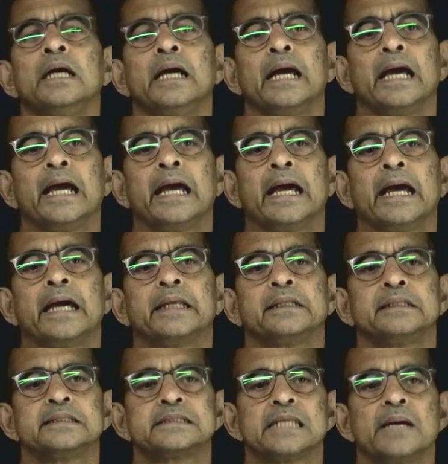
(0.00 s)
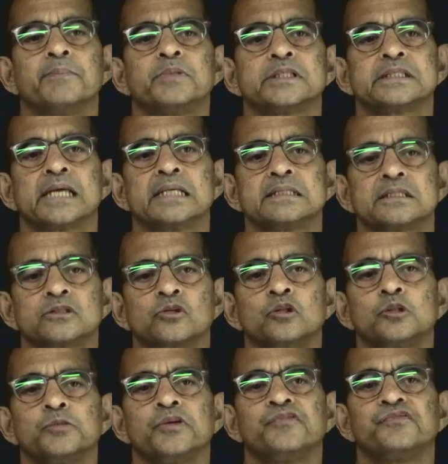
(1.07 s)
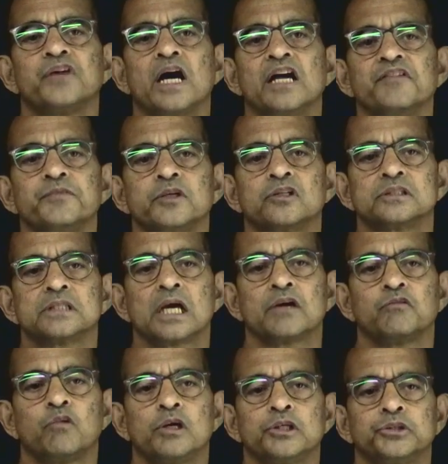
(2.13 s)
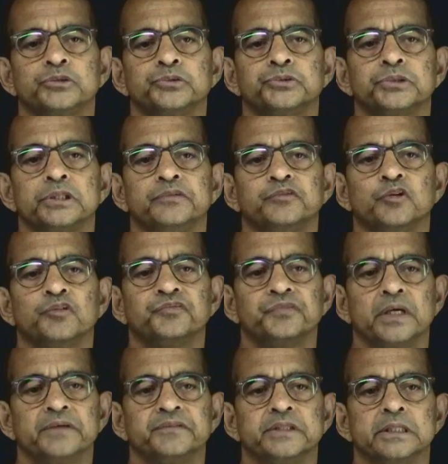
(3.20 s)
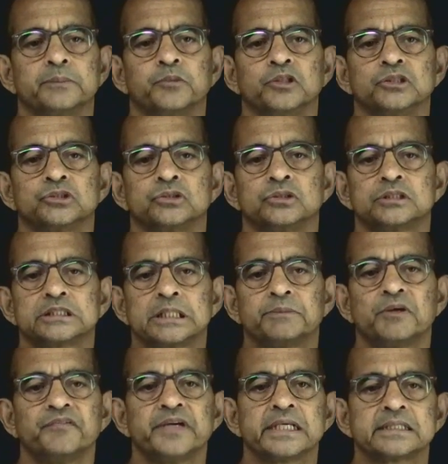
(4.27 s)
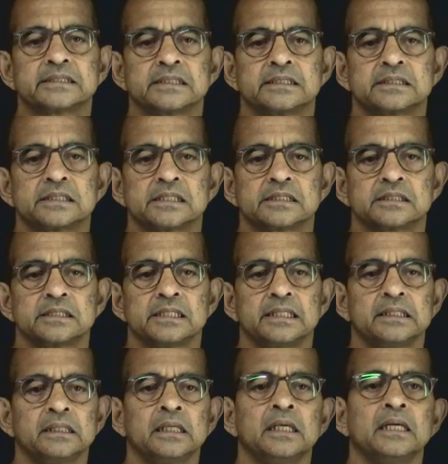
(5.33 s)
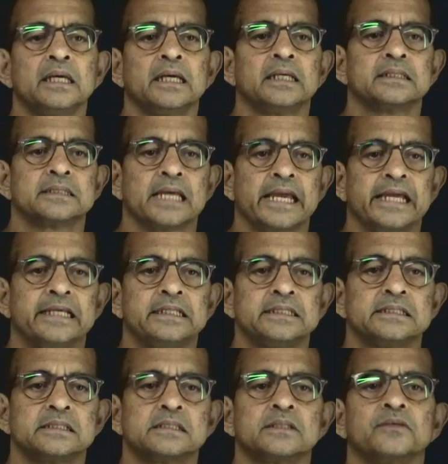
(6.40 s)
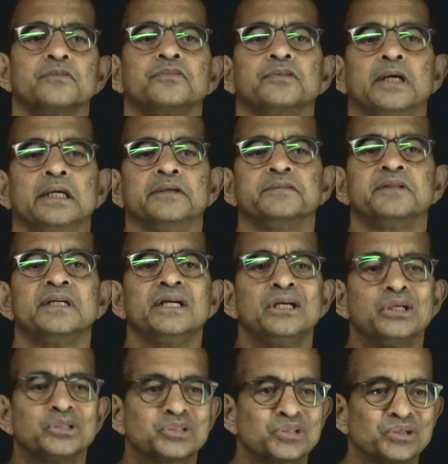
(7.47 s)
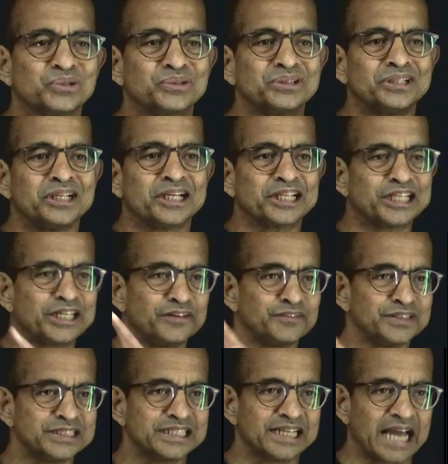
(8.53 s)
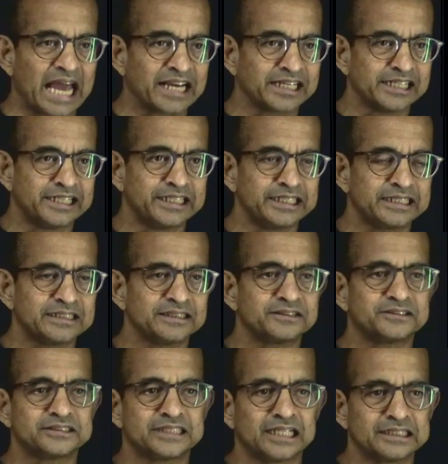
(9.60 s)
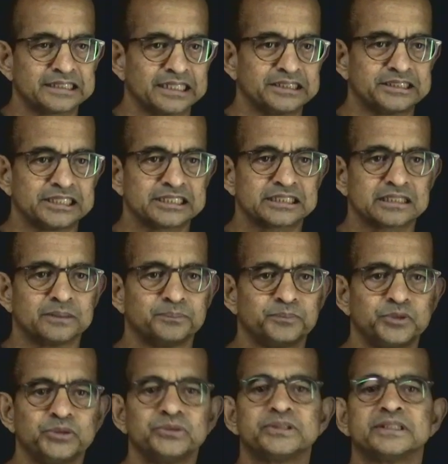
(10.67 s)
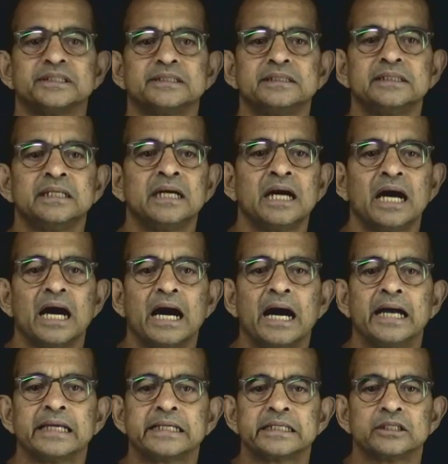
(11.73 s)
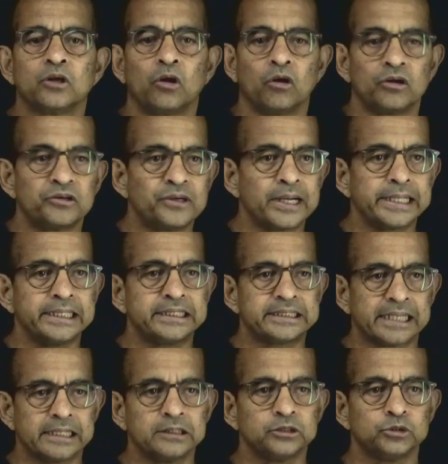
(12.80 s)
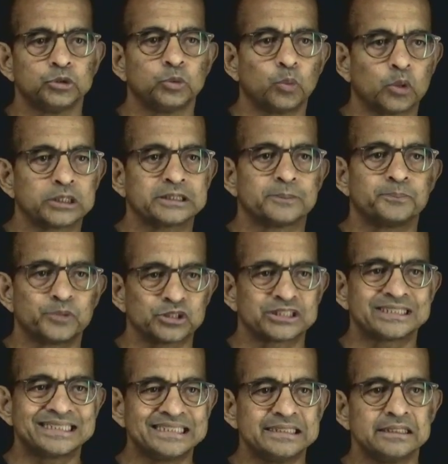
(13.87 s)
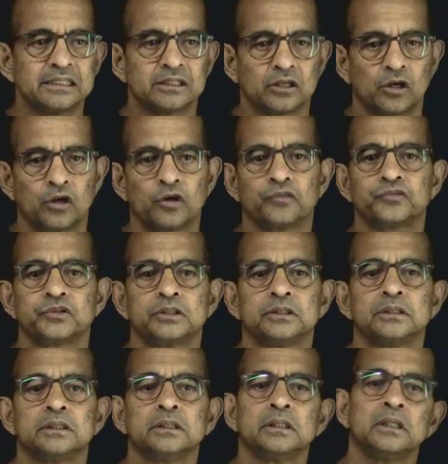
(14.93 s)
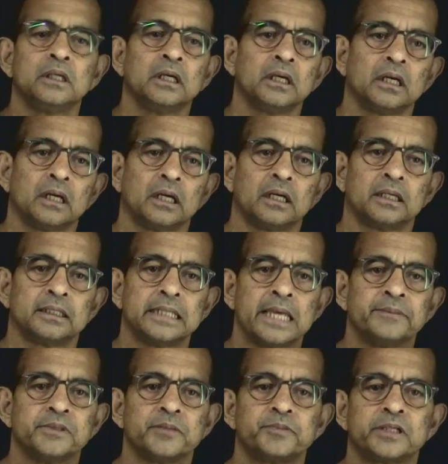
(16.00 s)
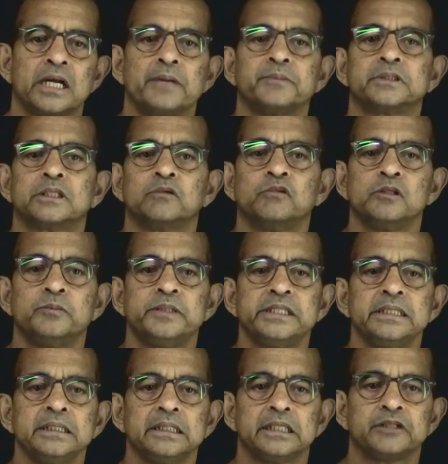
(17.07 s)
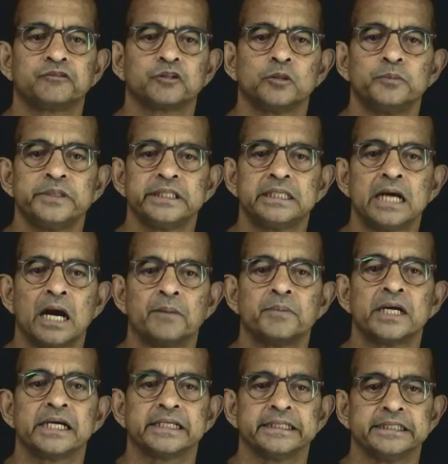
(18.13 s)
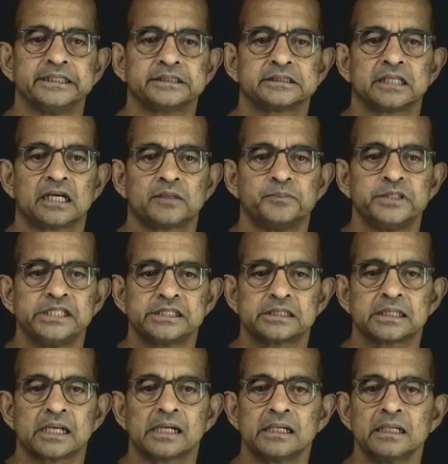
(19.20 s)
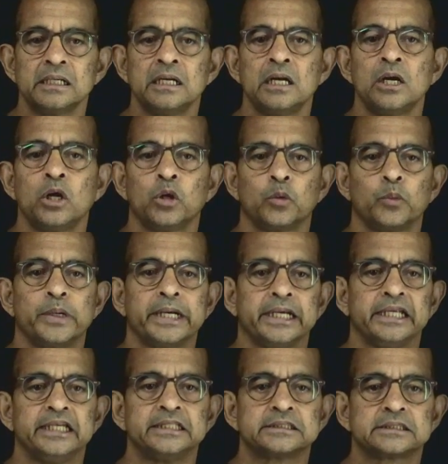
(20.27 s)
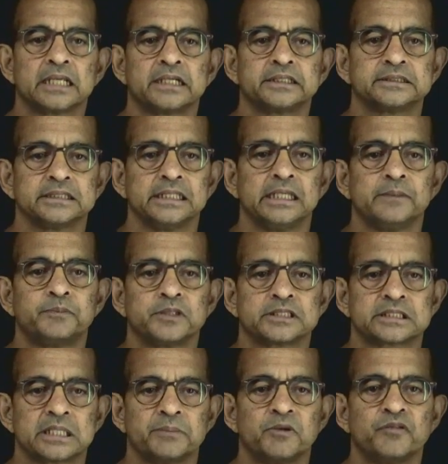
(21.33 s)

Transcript: and the sample size is going to be 5 because I have 1, 2, 3, 4, 5 data points. So the sum of x is 16, n is 5. So given the analytical result I just computed, I can already tell you what the posterior of the lambda parameter will be. It will be gamma a star b star, where a star is a plus sum of